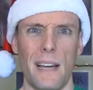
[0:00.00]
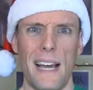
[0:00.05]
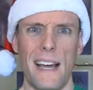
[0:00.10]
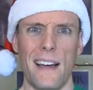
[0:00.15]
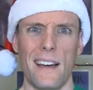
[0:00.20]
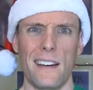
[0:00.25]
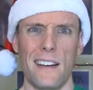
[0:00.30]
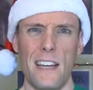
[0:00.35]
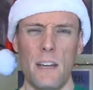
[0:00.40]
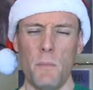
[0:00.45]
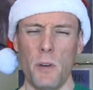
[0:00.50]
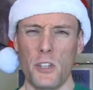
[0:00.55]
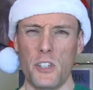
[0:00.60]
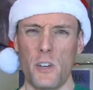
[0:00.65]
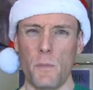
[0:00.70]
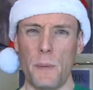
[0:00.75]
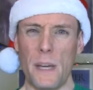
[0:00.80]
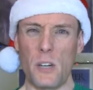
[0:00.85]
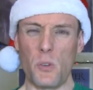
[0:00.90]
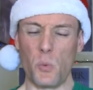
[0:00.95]
Man, he must
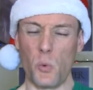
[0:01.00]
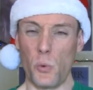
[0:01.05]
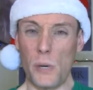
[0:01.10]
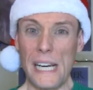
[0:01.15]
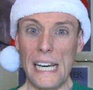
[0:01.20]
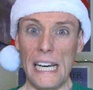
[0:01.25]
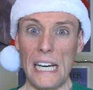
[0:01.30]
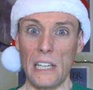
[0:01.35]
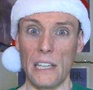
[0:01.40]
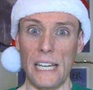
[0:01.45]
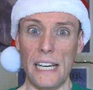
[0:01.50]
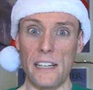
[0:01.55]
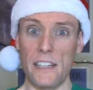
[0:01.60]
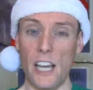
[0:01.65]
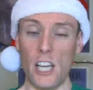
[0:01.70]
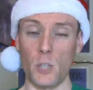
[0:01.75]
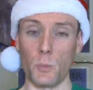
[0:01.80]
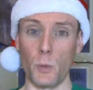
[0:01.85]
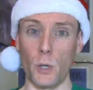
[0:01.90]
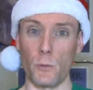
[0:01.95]
have been really
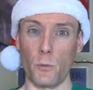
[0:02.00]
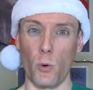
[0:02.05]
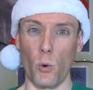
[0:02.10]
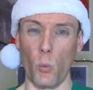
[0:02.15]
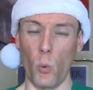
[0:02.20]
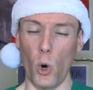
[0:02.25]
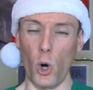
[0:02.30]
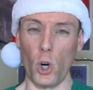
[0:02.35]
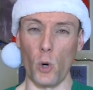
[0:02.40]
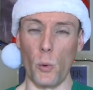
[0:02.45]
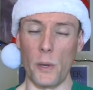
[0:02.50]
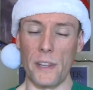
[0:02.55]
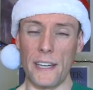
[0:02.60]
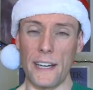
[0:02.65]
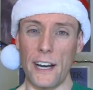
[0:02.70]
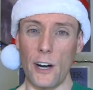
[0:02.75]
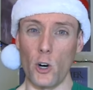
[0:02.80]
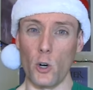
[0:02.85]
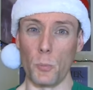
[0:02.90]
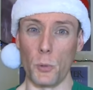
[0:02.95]
desperate for work when the
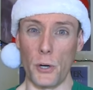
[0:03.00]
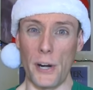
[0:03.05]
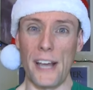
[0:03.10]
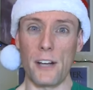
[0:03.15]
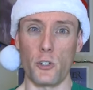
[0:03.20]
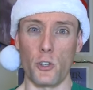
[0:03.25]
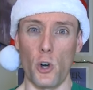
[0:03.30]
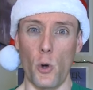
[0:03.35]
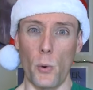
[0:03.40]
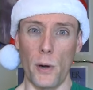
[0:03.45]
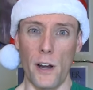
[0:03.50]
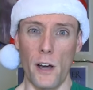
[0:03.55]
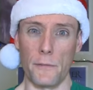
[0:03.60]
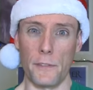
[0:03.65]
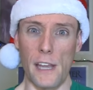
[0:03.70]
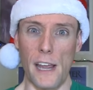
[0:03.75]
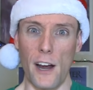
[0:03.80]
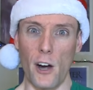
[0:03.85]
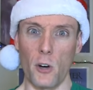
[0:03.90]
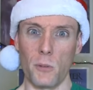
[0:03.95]
Carol Burnett show went
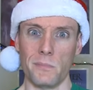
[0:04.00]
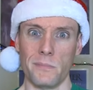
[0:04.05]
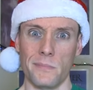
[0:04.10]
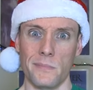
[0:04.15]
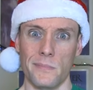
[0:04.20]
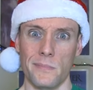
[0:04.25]
off the air.